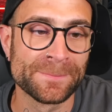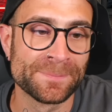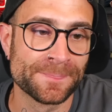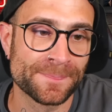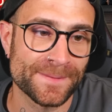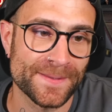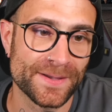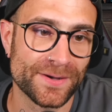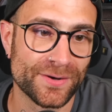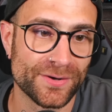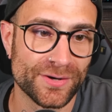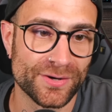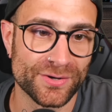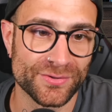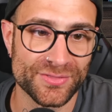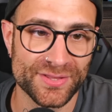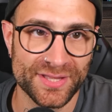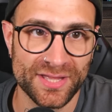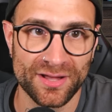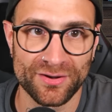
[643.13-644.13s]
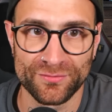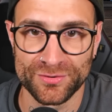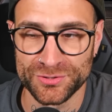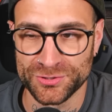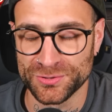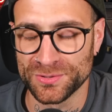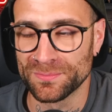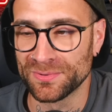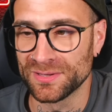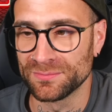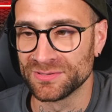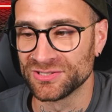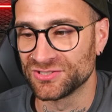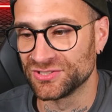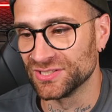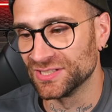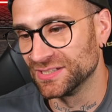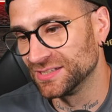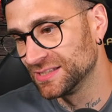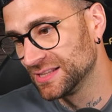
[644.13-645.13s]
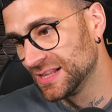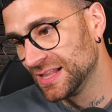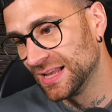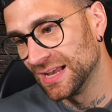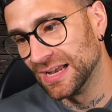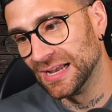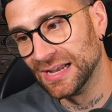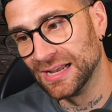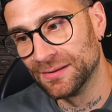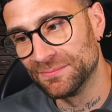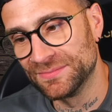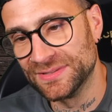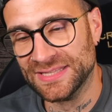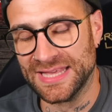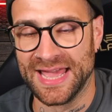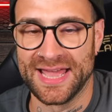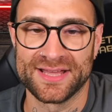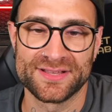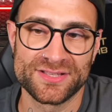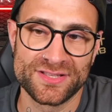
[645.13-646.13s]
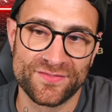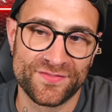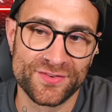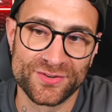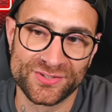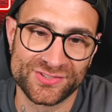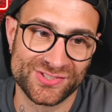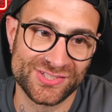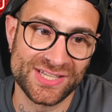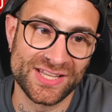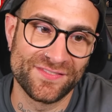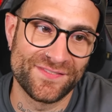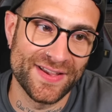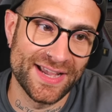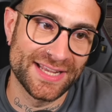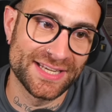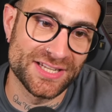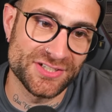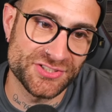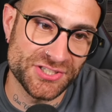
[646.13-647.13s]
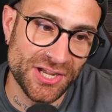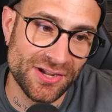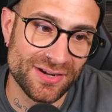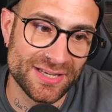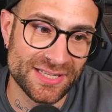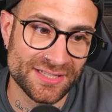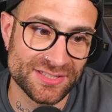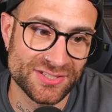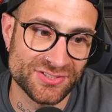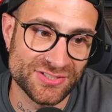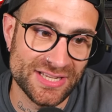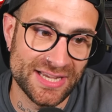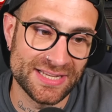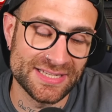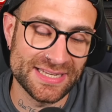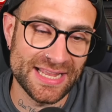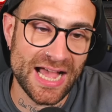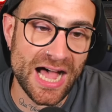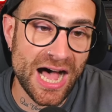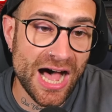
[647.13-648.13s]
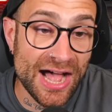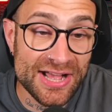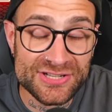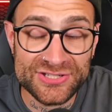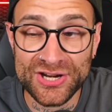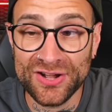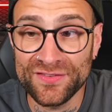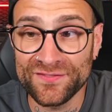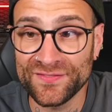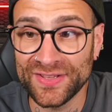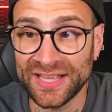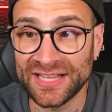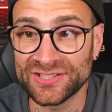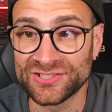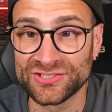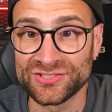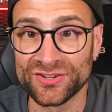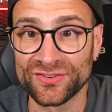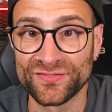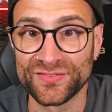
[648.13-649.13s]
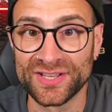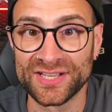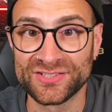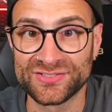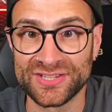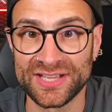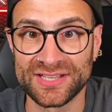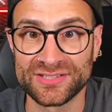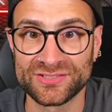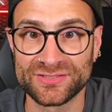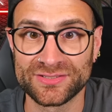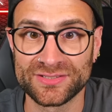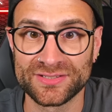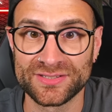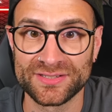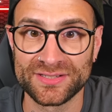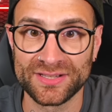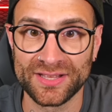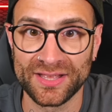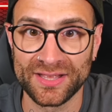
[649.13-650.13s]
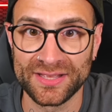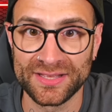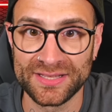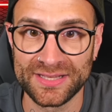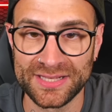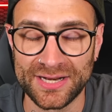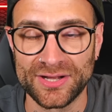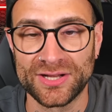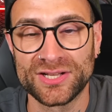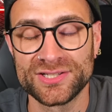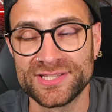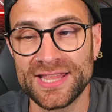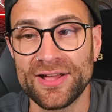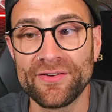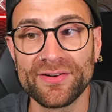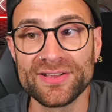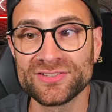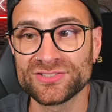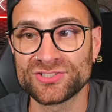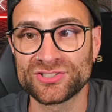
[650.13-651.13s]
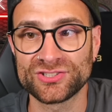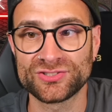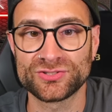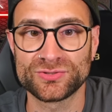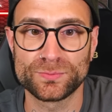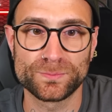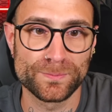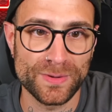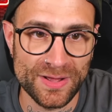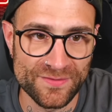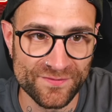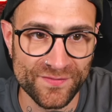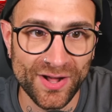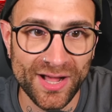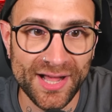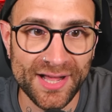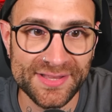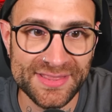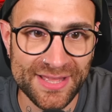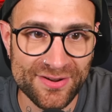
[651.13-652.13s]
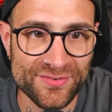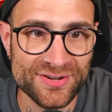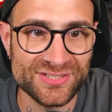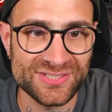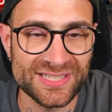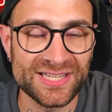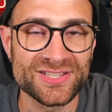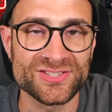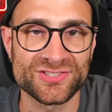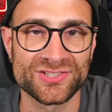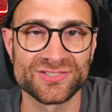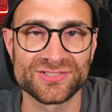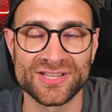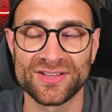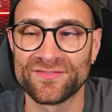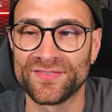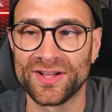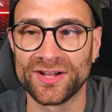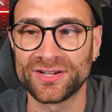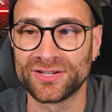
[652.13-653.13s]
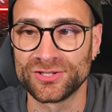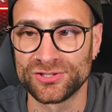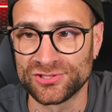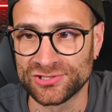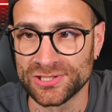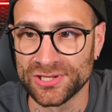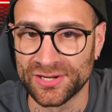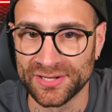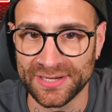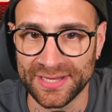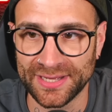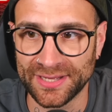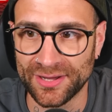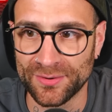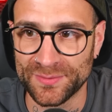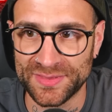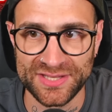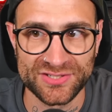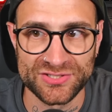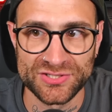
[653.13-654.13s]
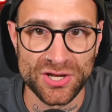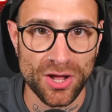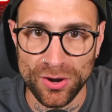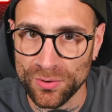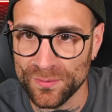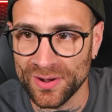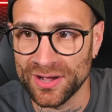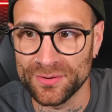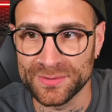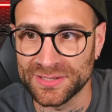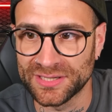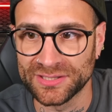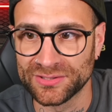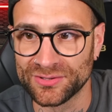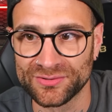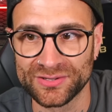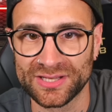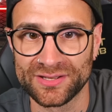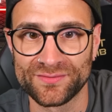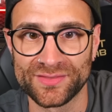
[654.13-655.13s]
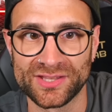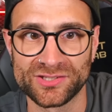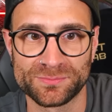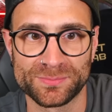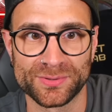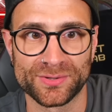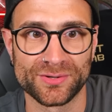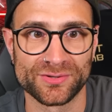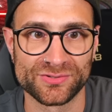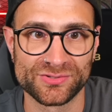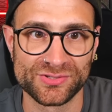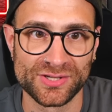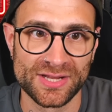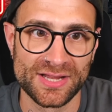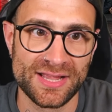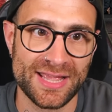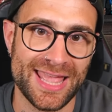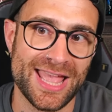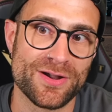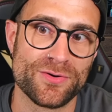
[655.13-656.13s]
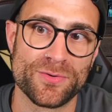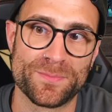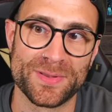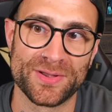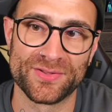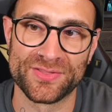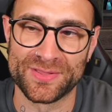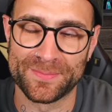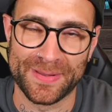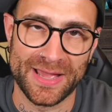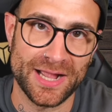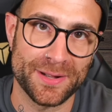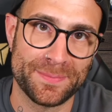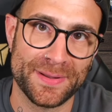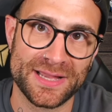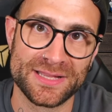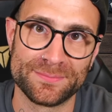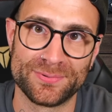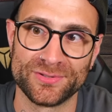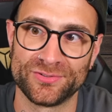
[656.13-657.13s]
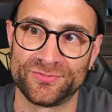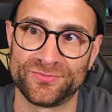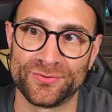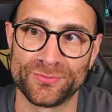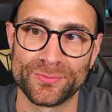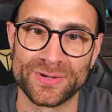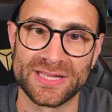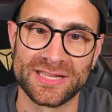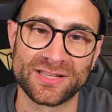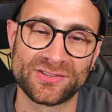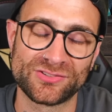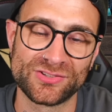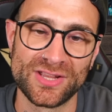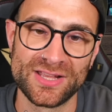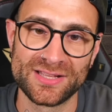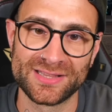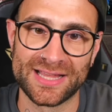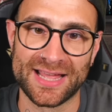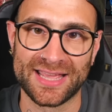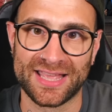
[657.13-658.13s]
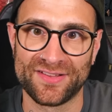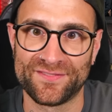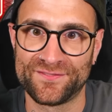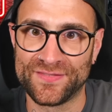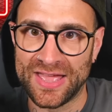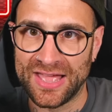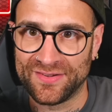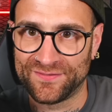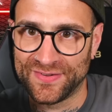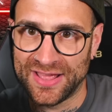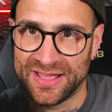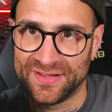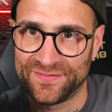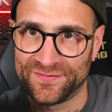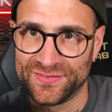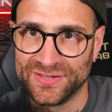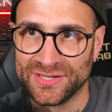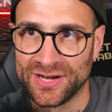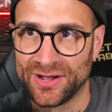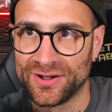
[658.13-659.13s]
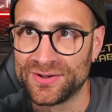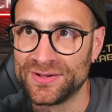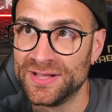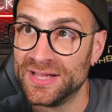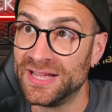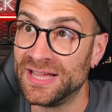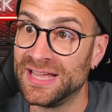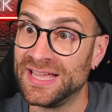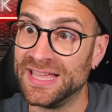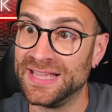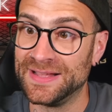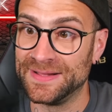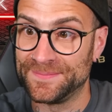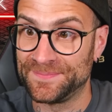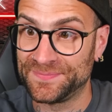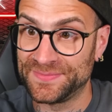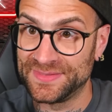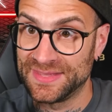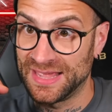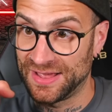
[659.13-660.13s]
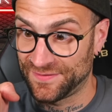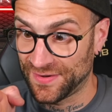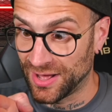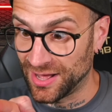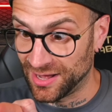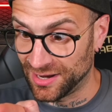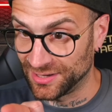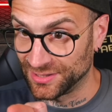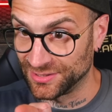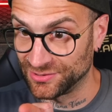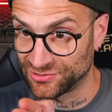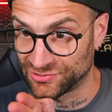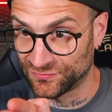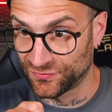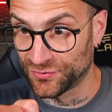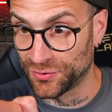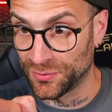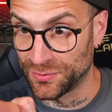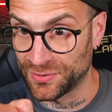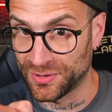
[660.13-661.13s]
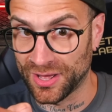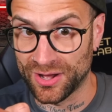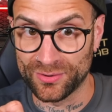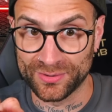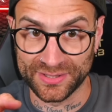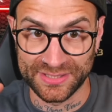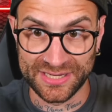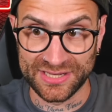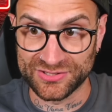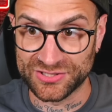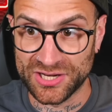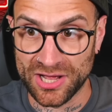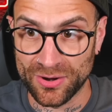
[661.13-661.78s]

on the coverage on the BBC. Yeah, if you're a City fan, I totally understand it. I don't think it's as obvious as, you know, because there is just a VAR, there is an instance that VAR could just look at it and go, well, there's no way we cannot give this because it will be on the back papers for weeks. Like if you know, if Haaland's through on goal and there's no